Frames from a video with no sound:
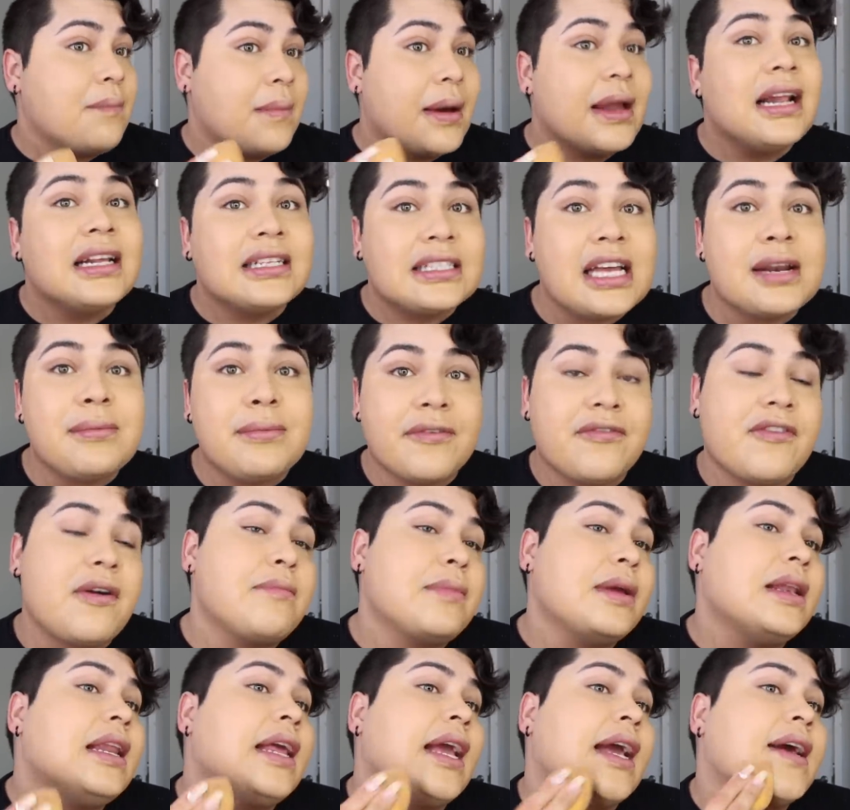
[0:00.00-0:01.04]
van a ser mi
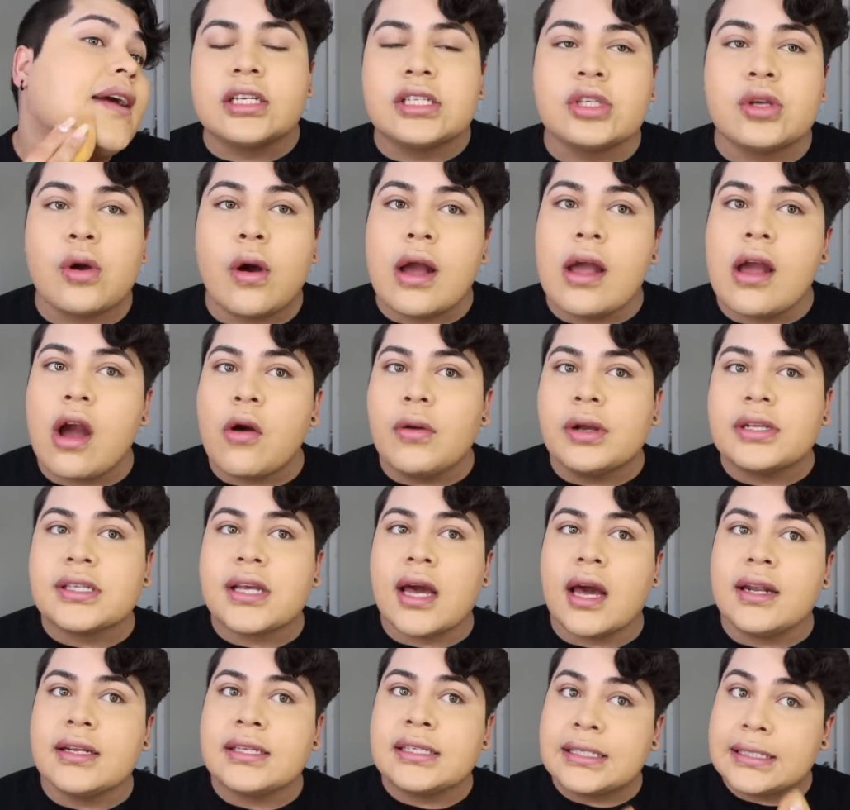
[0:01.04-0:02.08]
familia. So I always
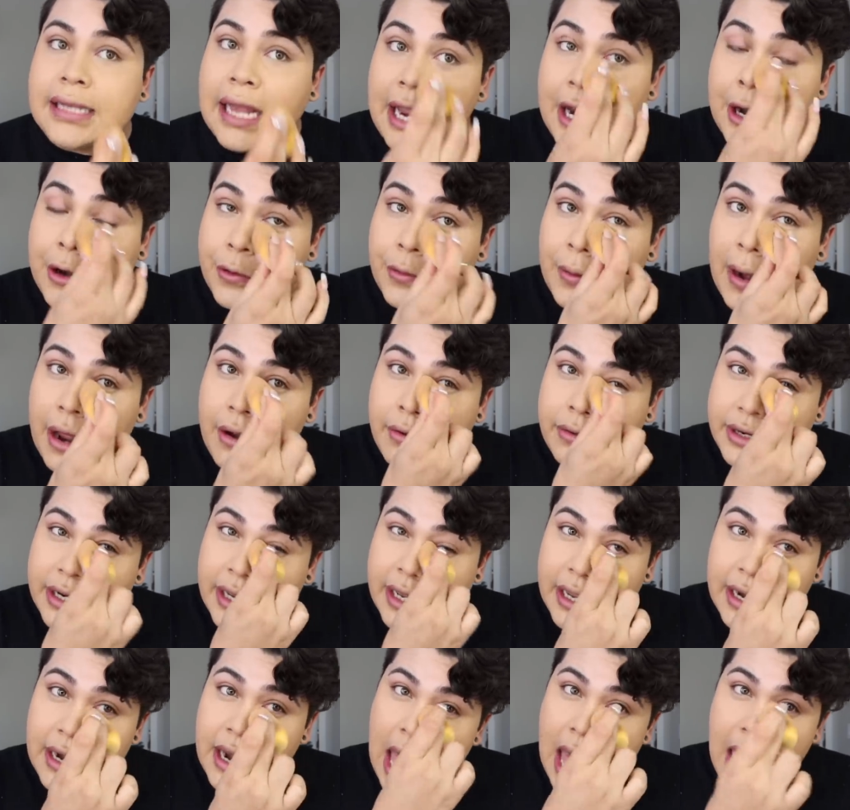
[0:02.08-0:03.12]
gotta stay
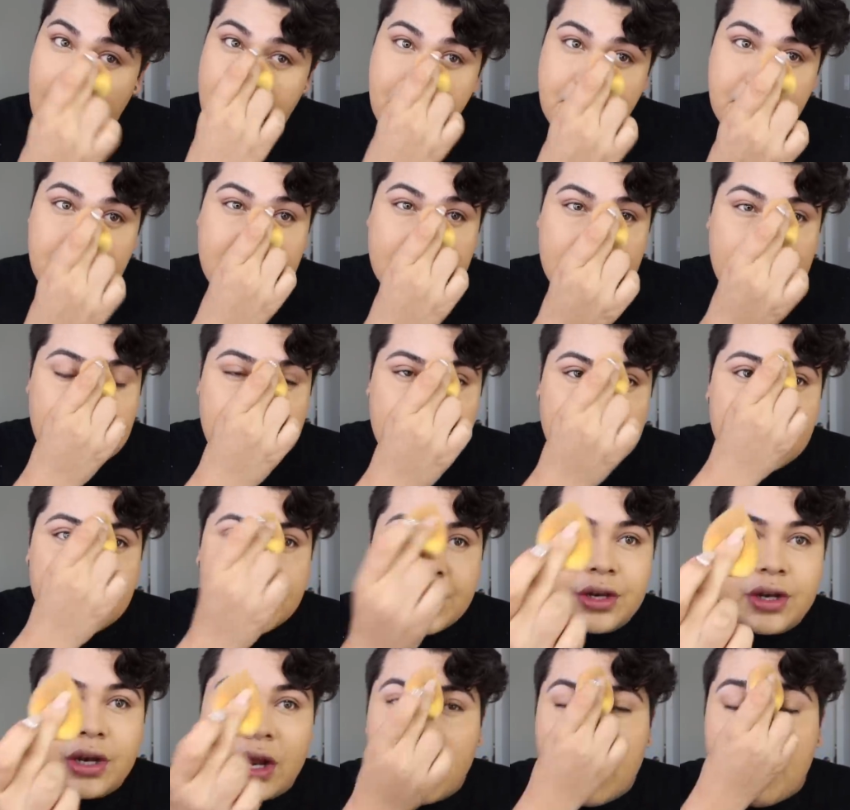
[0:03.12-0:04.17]
grounded and be,
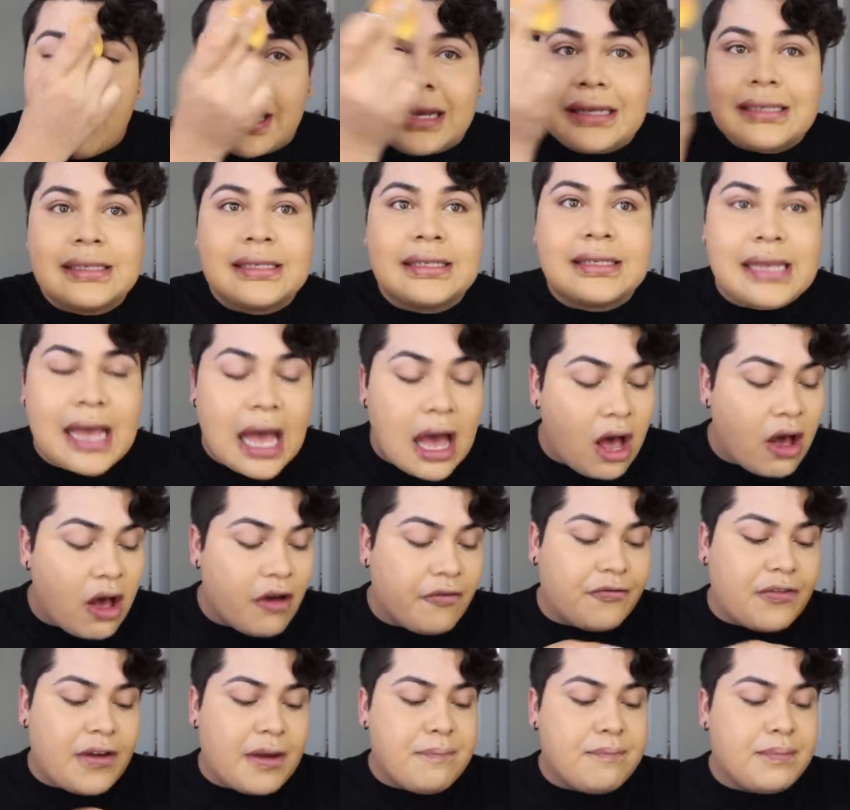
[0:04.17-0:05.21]
you know,
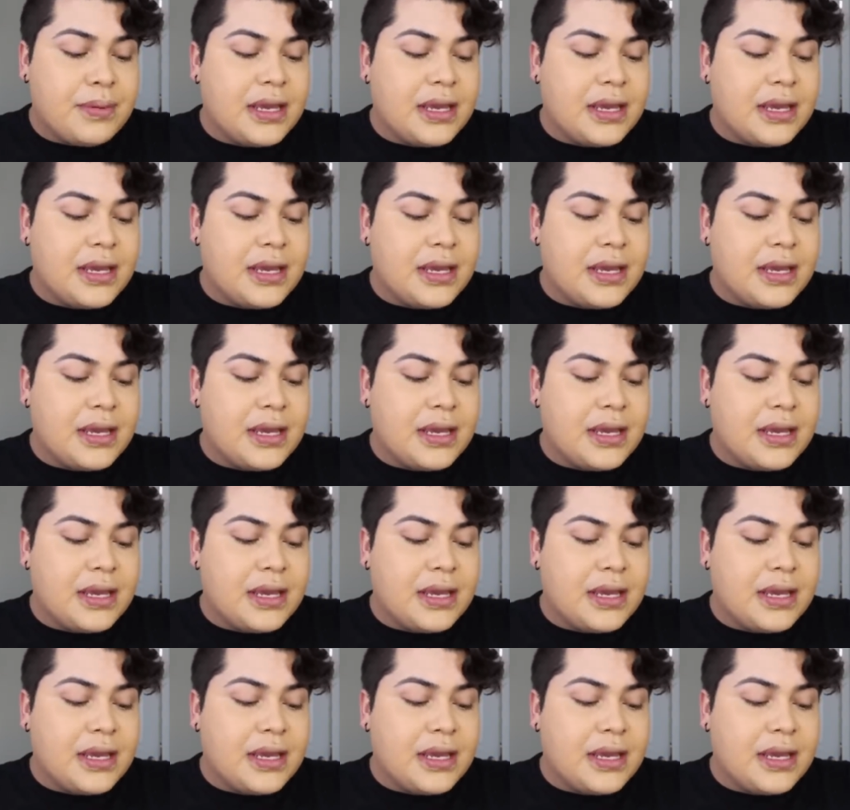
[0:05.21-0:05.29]
myself and